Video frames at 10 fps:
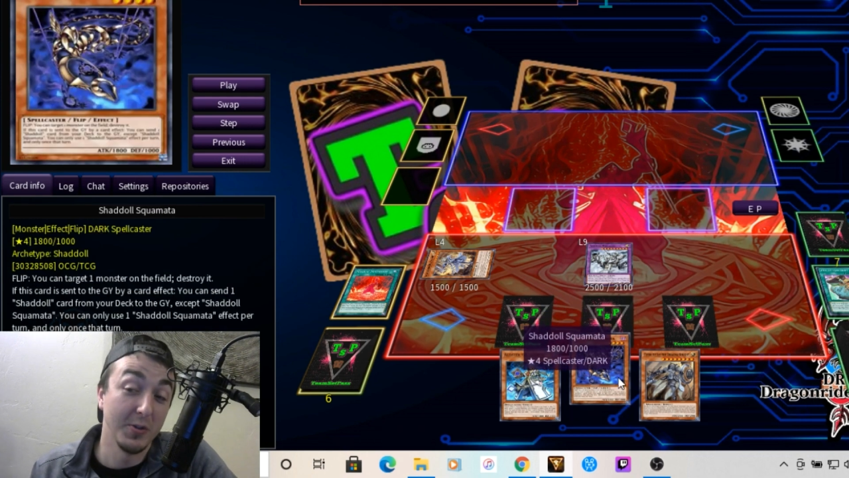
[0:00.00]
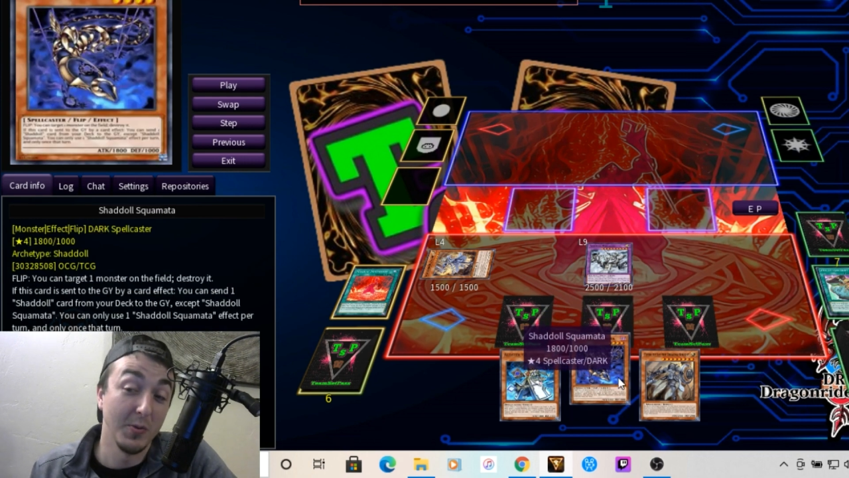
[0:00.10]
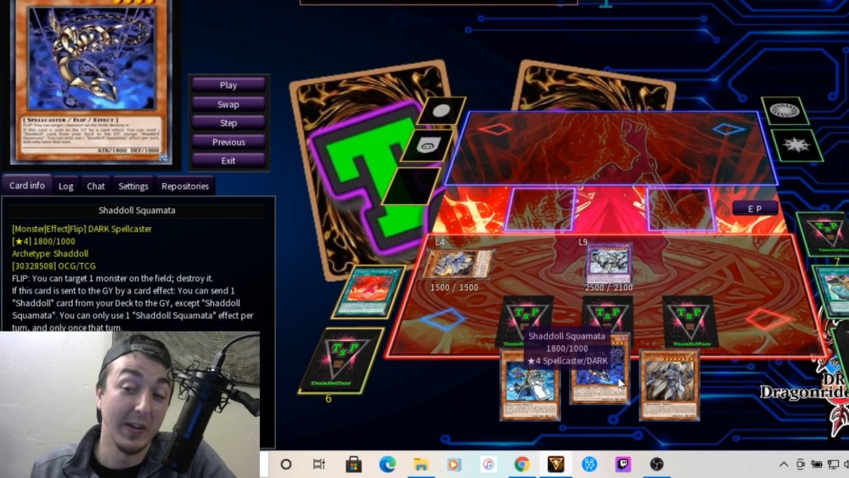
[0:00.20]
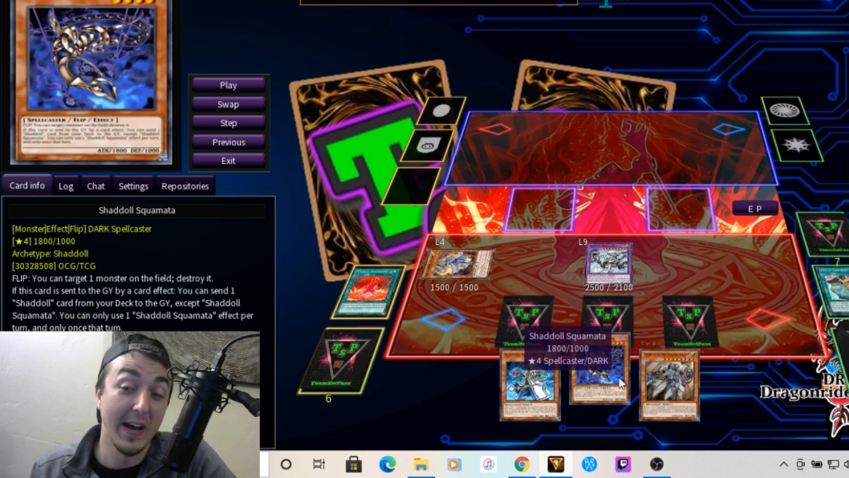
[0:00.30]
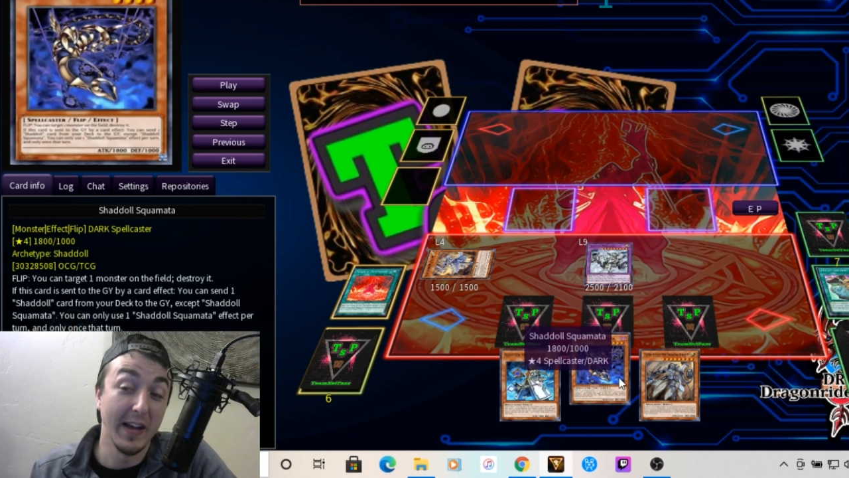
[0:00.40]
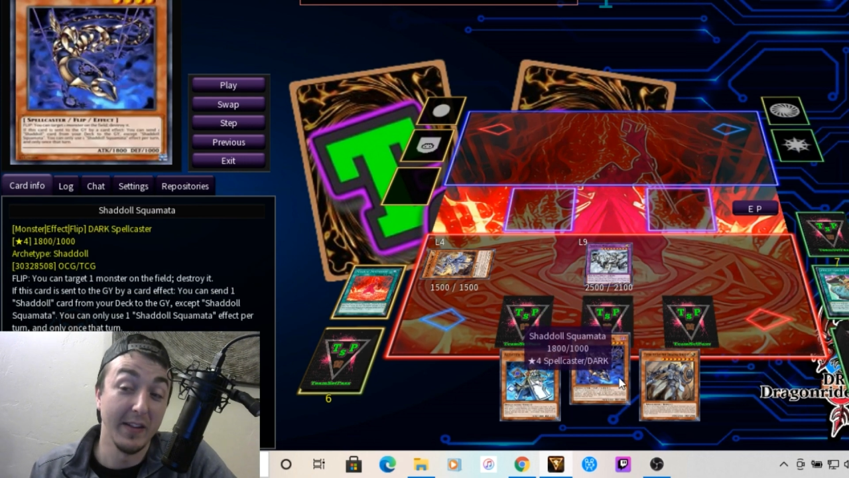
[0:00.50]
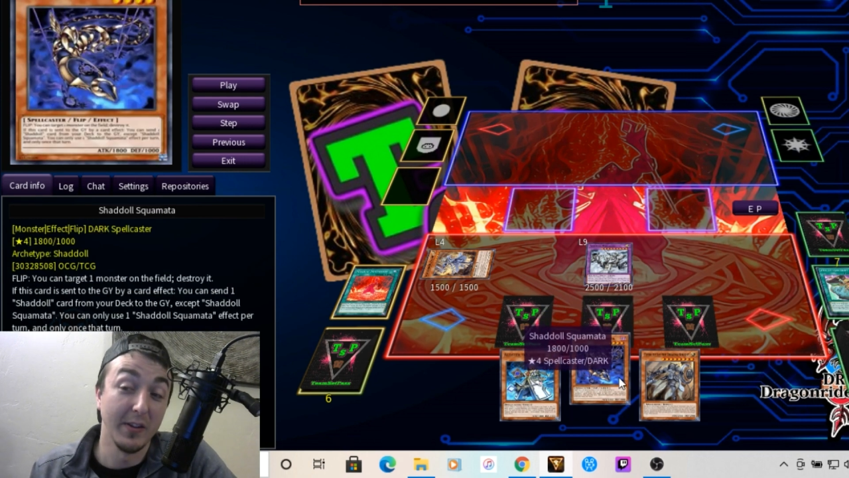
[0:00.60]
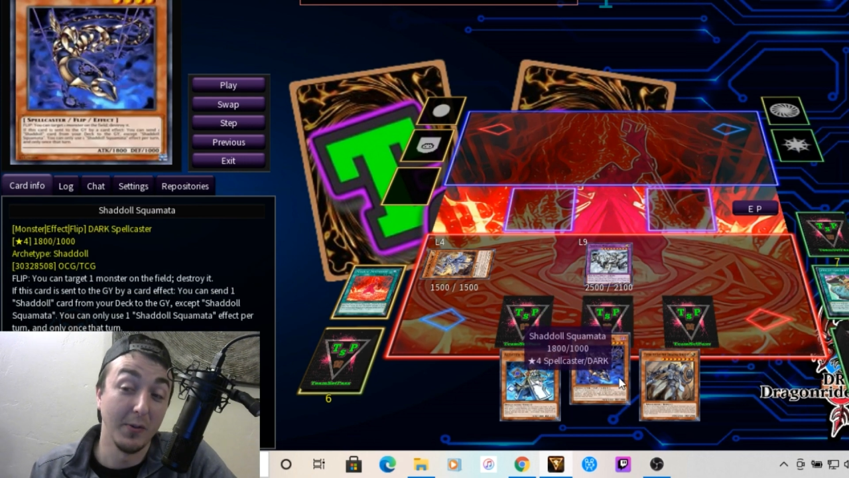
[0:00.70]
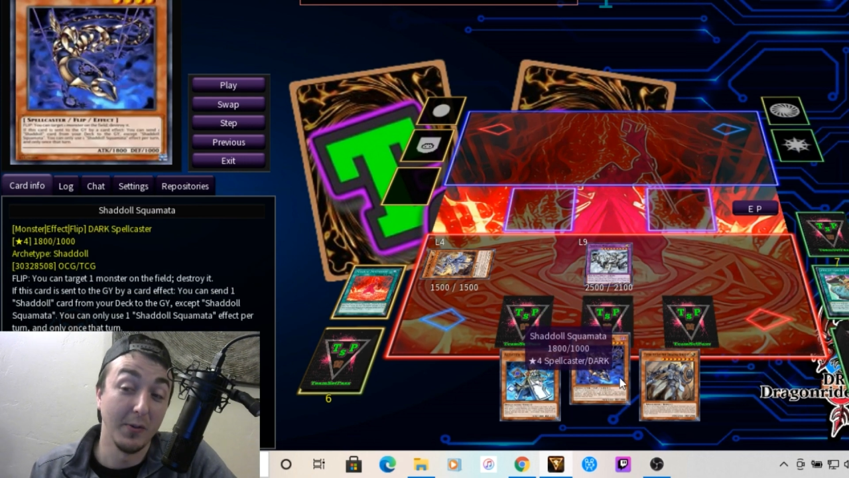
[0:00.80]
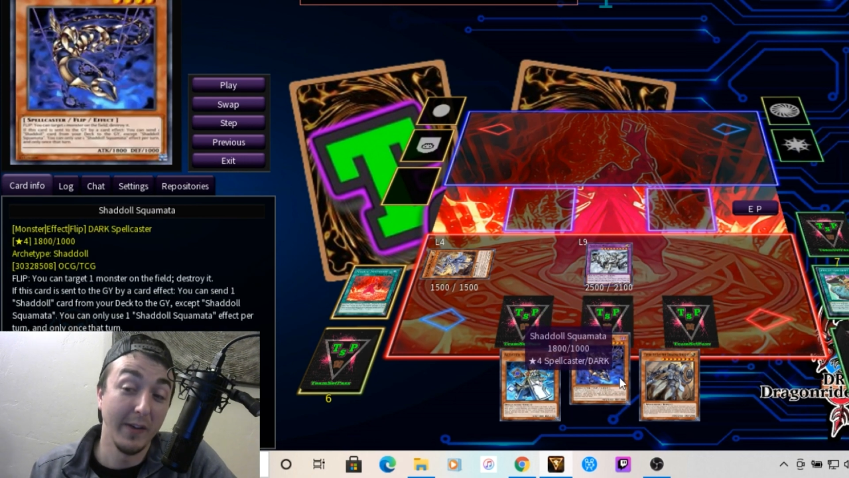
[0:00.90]
do a lot in the
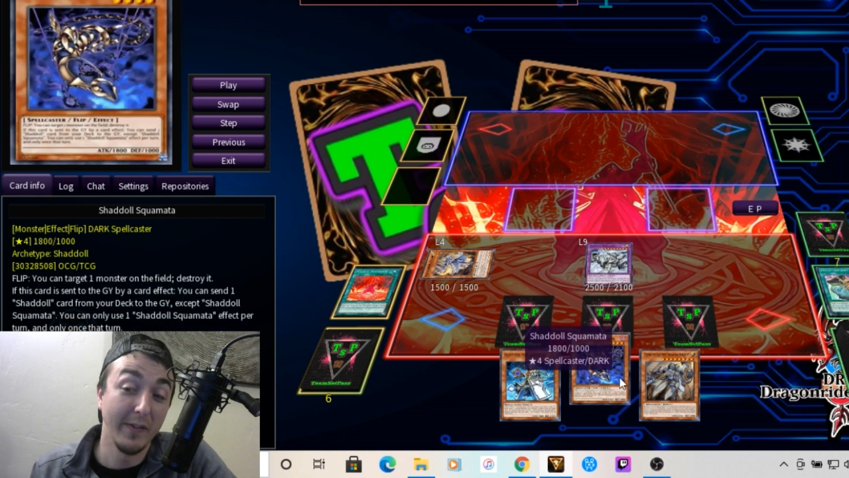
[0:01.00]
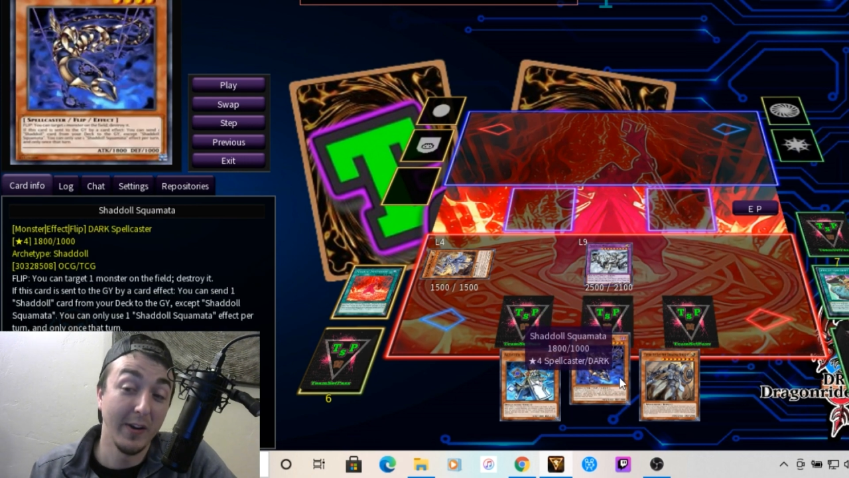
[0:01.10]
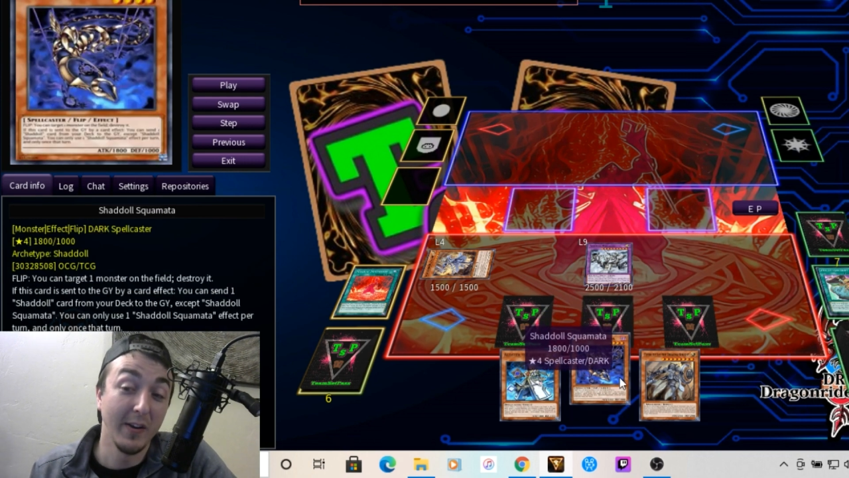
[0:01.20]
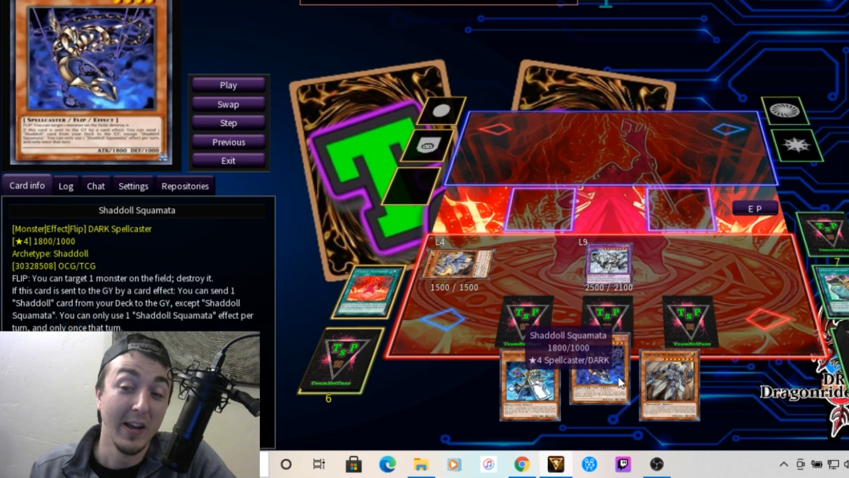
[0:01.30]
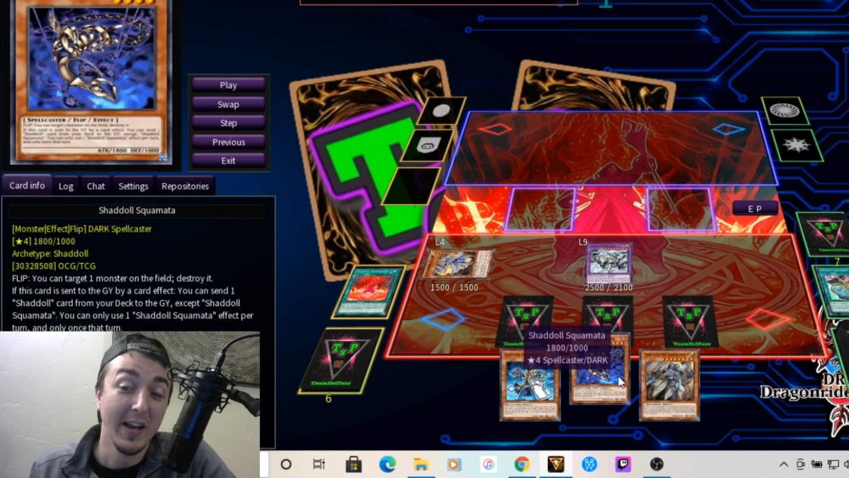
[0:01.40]
graveyard,